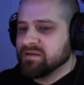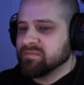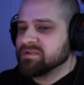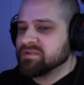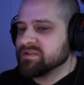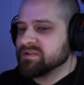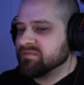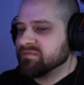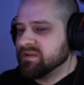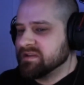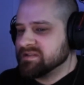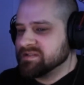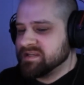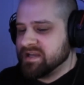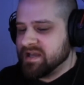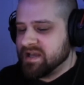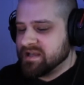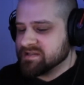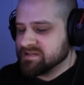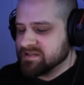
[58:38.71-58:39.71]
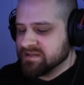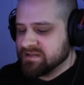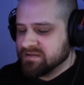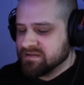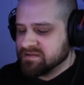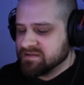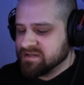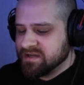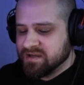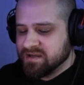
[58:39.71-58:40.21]
Just fantastic
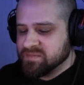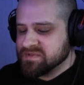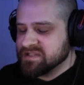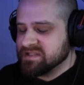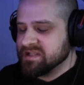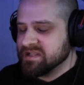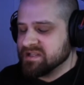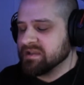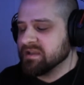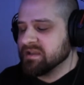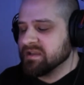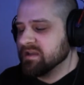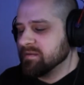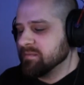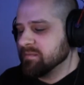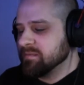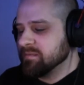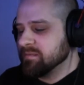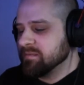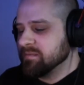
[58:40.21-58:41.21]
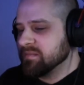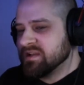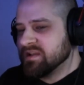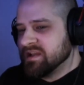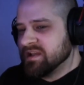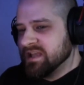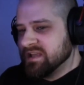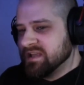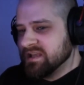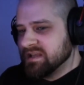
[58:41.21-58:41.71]
times in that game,
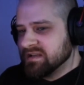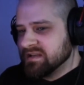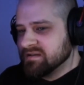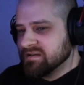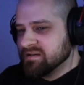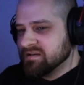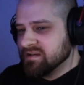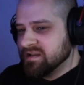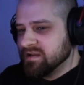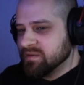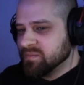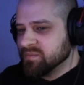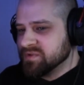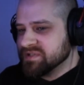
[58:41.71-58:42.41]
and it